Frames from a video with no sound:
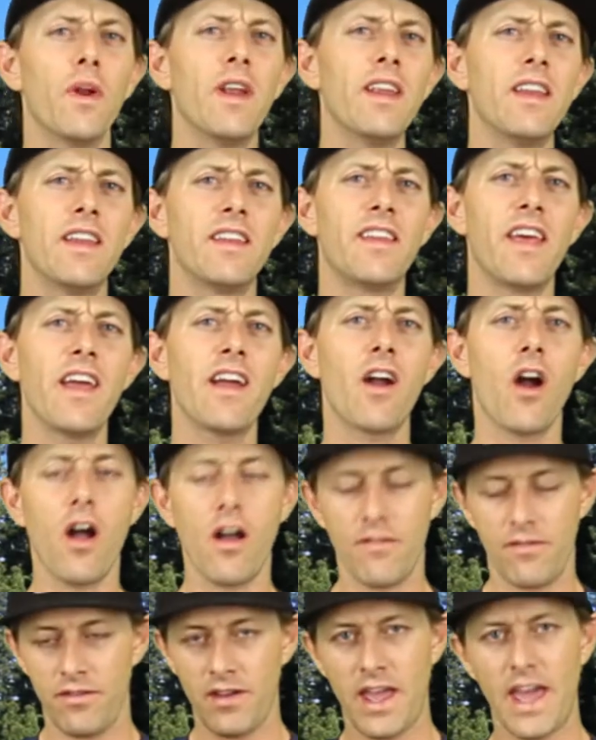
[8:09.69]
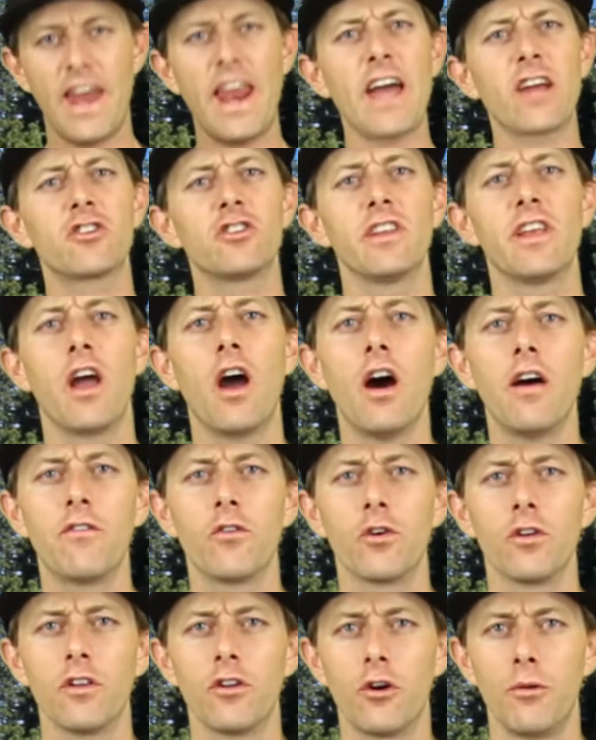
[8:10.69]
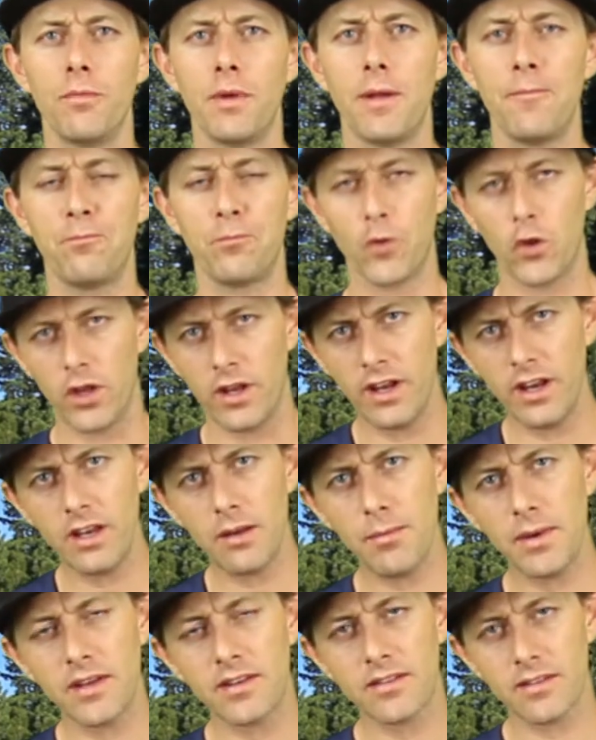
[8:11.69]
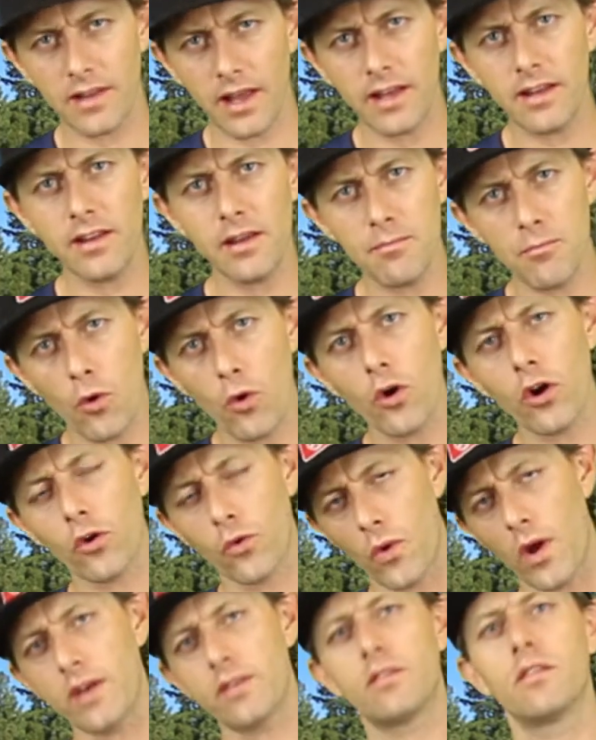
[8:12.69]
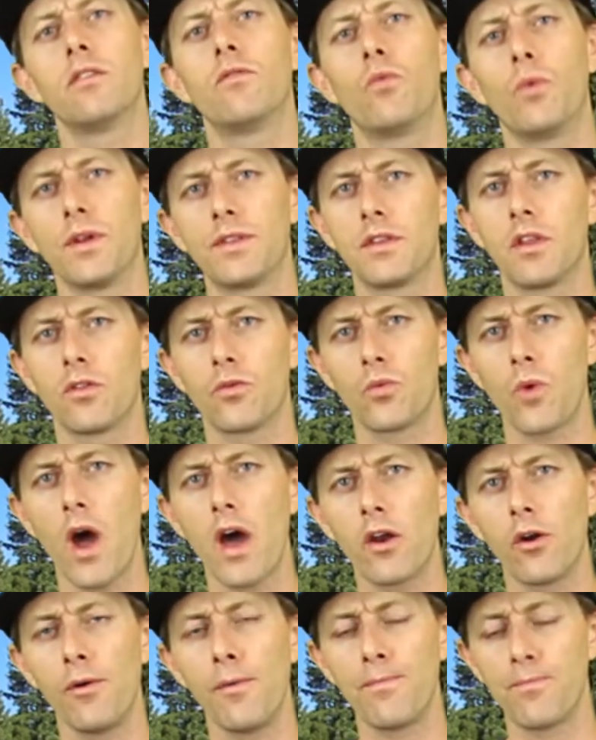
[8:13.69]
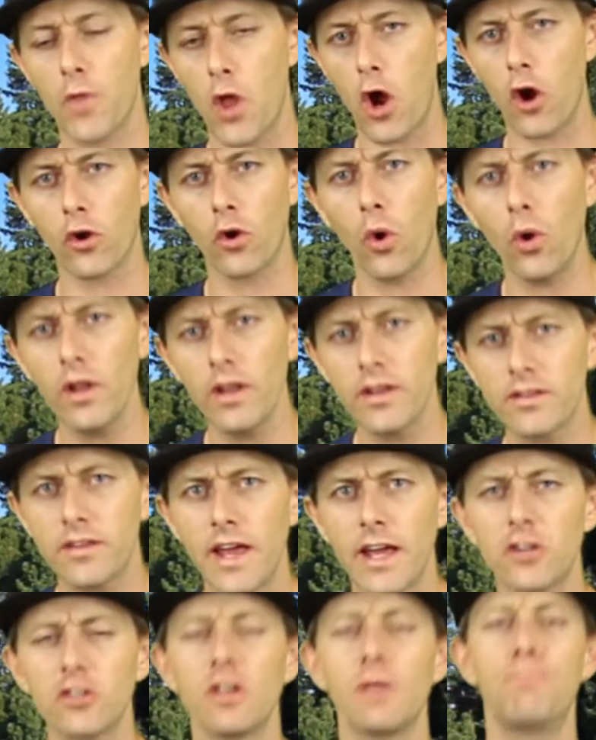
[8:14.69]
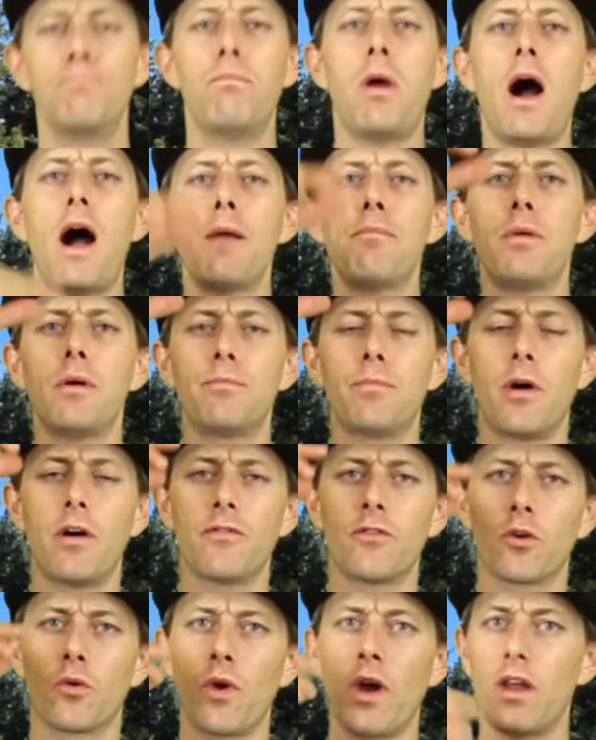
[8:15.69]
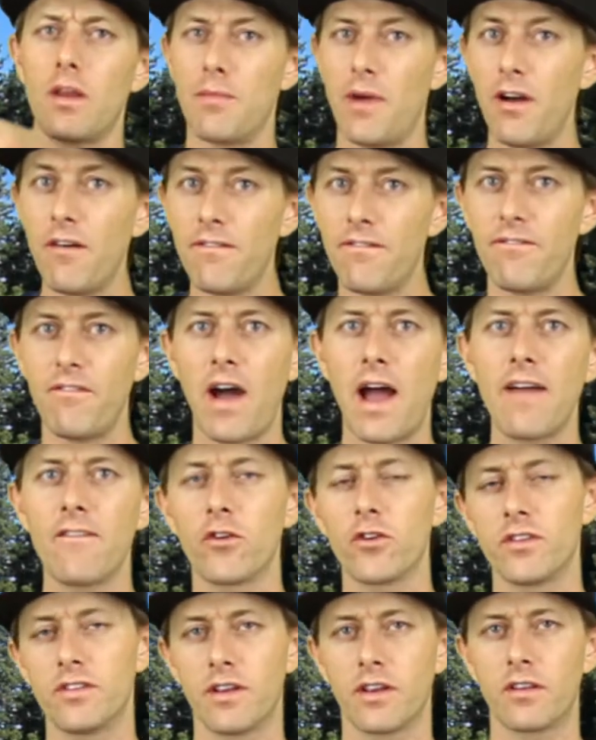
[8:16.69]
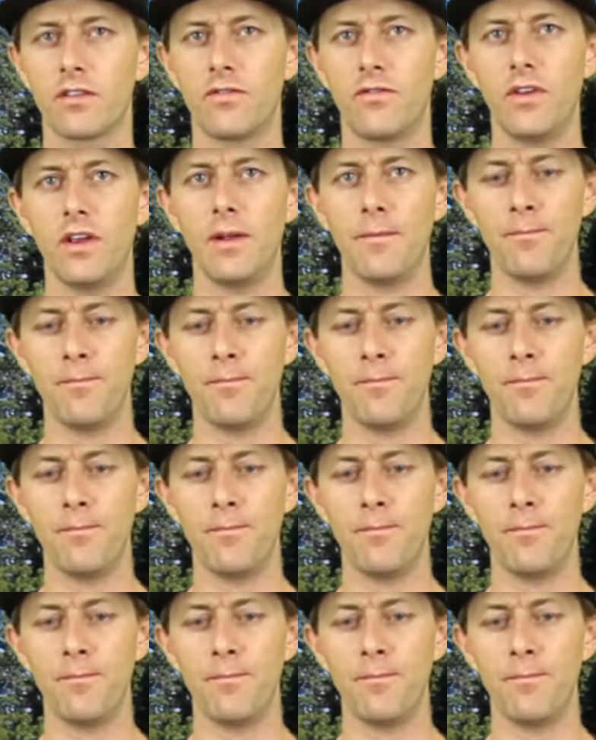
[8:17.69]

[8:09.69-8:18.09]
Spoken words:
to take off and actually hover a little bit, you need to be slightly more aggressive with the throttle. Our goal is to actually pop up off the ground about 5 or 6 feet.